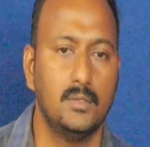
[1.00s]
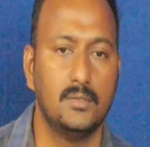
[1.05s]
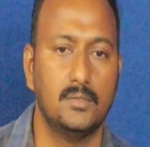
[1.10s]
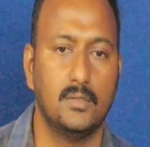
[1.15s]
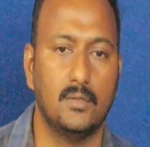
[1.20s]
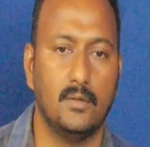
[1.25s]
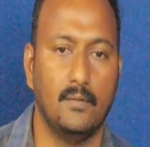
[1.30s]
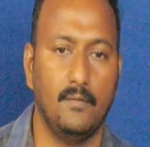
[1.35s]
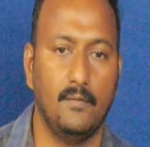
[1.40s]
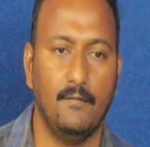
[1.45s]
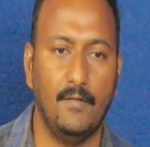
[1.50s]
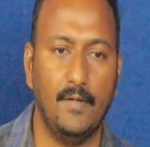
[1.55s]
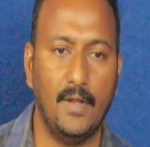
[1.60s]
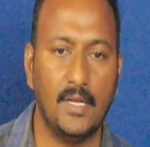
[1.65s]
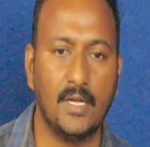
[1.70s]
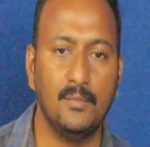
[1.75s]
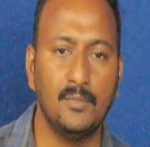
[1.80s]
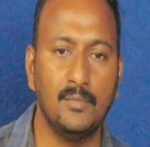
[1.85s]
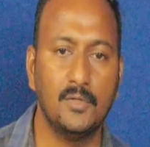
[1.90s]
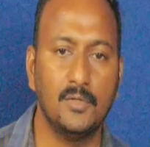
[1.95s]
So,
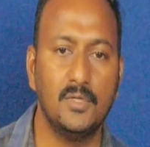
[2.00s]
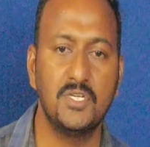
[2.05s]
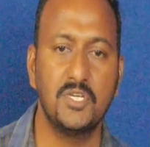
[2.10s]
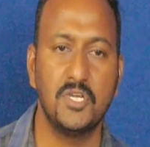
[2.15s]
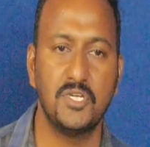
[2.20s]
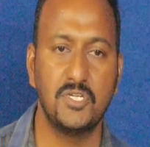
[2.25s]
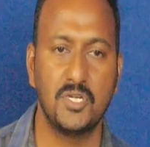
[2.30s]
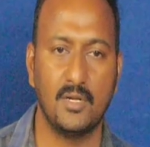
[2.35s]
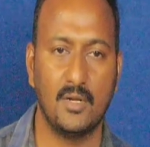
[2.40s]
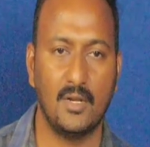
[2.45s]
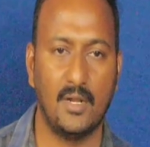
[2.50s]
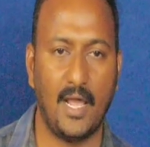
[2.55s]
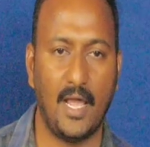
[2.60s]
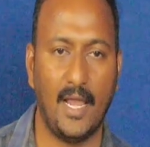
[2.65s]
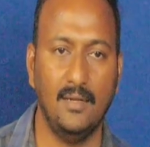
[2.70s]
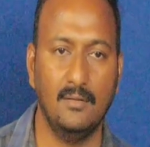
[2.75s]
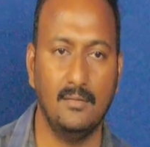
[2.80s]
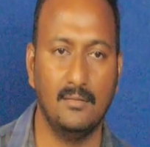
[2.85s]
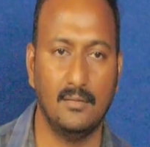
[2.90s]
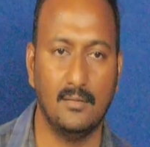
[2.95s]
welcome to the session
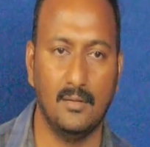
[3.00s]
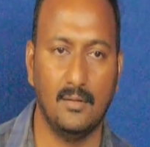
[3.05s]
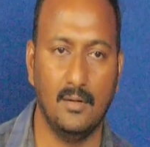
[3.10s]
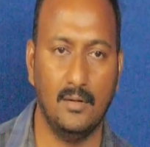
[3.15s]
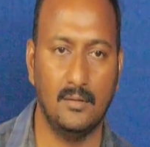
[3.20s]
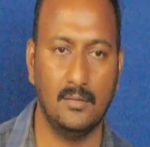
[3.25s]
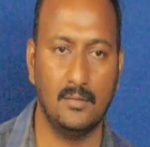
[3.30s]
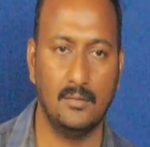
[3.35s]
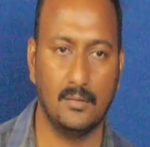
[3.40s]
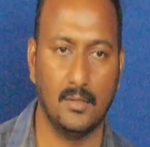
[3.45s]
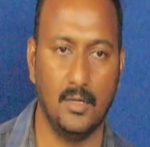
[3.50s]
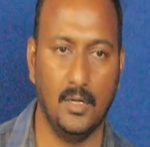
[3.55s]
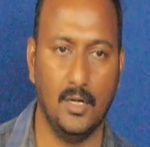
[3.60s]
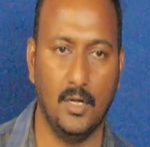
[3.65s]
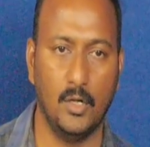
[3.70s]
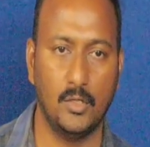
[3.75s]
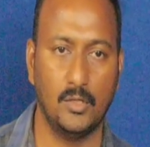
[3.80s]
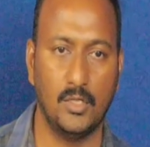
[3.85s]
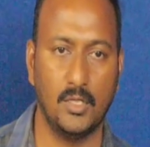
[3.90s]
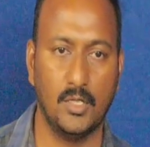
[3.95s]
9 on
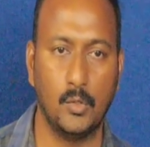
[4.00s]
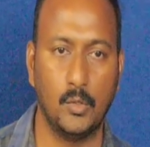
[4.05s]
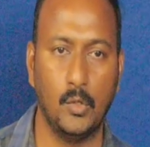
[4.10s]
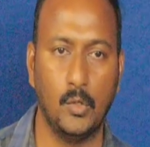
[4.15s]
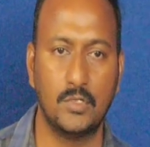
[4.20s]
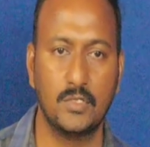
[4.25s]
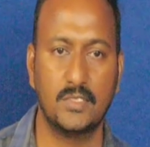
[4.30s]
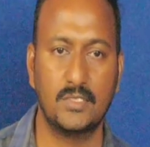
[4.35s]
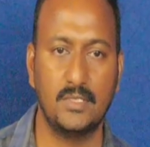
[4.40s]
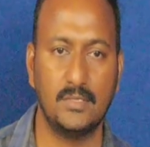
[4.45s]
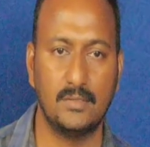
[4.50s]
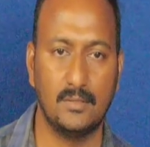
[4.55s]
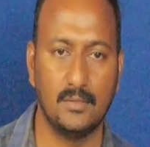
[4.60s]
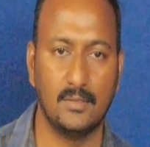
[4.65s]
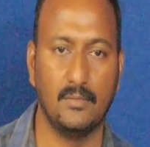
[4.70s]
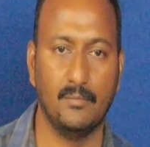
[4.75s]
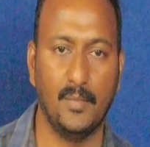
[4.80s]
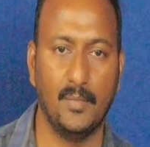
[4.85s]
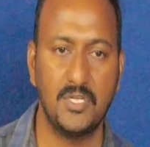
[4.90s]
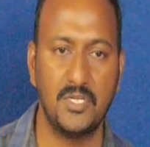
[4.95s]
the course
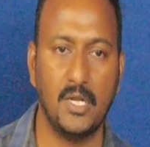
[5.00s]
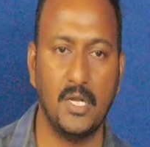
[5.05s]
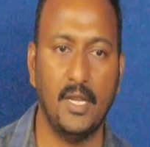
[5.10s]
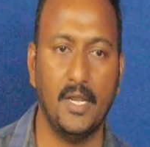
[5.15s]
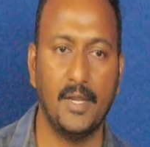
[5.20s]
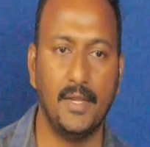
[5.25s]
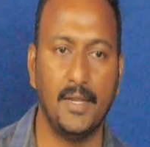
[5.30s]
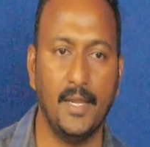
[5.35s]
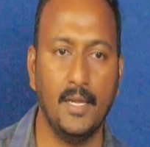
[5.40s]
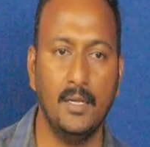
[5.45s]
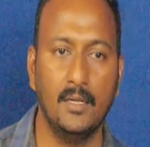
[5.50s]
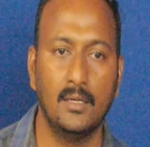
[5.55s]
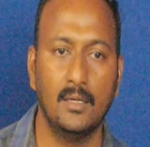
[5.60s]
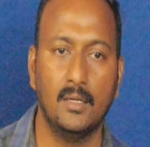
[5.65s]
machine learning.